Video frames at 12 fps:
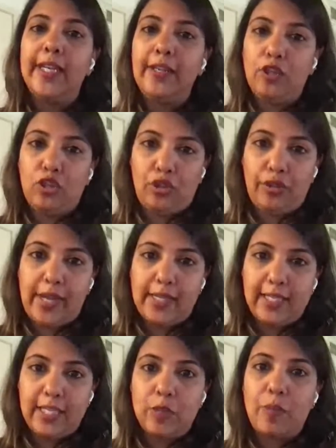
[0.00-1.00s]
in your
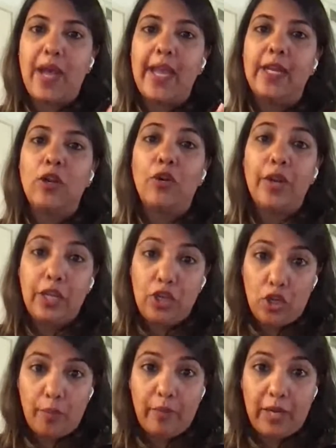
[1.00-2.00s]
thoracic spine or in
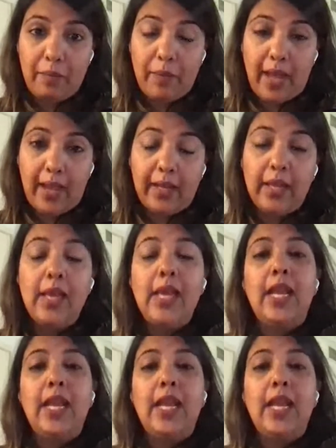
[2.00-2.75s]
your mid back.